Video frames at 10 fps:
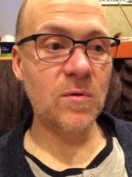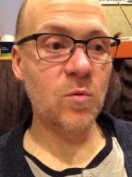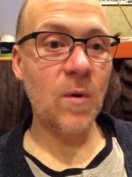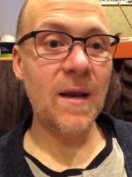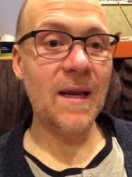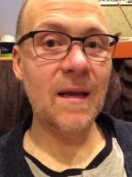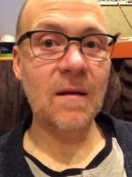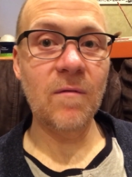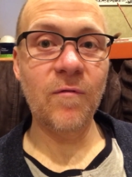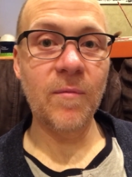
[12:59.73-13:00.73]
was
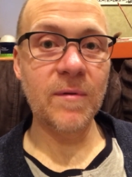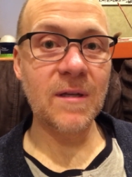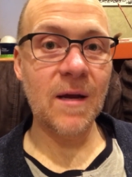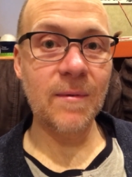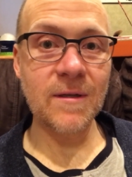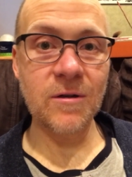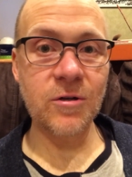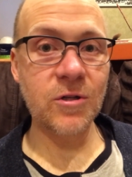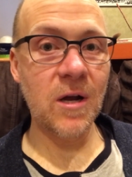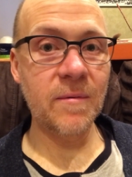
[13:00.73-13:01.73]
ready from the time I
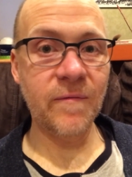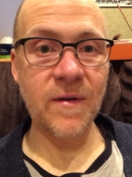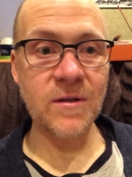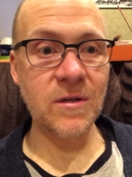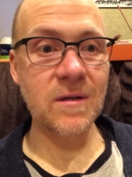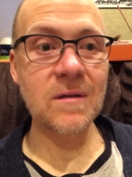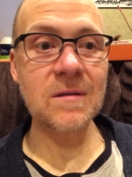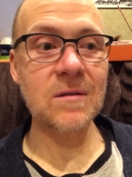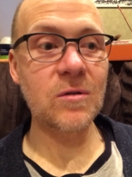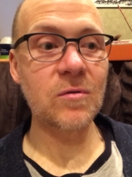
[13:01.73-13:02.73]
started chopping
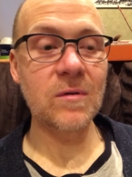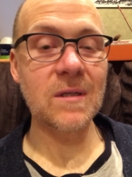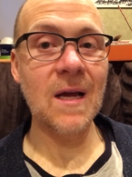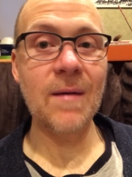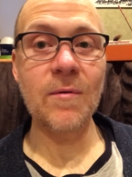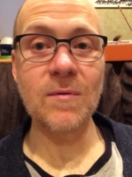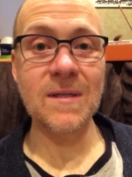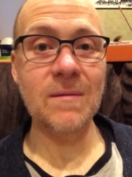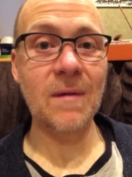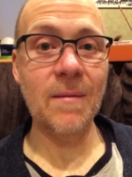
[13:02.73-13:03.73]
veggies to the time it was
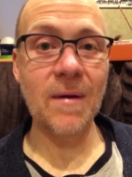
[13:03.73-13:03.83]
in my